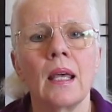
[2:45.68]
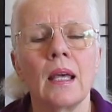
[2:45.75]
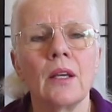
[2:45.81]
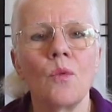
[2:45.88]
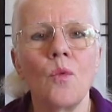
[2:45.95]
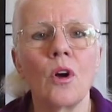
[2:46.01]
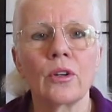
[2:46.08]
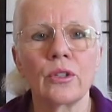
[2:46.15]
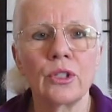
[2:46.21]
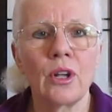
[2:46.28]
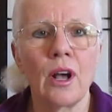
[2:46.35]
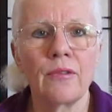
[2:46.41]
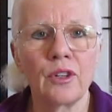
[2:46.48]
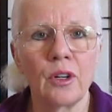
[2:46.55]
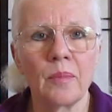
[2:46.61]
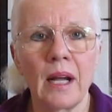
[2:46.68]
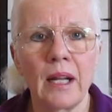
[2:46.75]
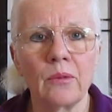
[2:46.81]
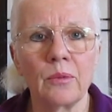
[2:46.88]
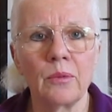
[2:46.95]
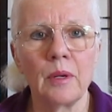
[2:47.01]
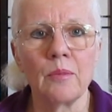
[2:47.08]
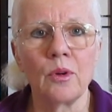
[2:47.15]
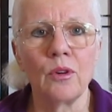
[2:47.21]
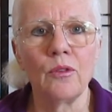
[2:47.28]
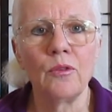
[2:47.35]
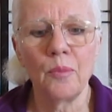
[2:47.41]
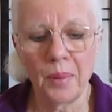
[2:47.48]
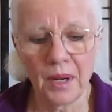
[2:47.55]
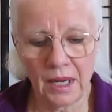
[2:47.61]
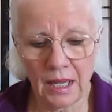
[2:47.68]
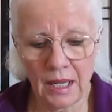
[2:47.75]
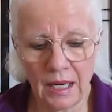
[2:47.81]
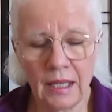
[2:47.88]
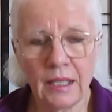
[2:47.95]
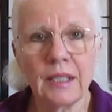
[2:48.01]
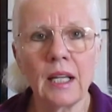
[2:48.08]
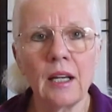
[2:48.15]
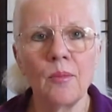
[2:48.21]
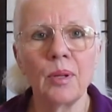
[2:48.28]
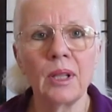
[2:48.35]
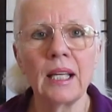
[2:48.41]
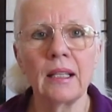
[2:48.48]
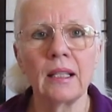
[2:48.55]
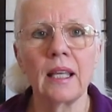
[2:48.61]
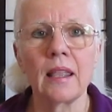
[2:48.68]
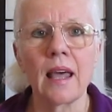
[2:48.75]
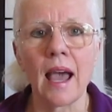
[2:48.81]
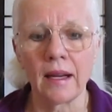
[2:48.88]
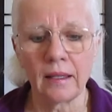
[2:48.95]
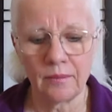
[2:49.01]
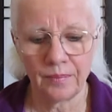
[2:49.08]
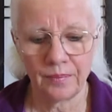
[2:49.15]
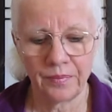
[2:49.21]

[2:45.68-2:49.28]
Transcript: water softener might remove, but it isn't completely that.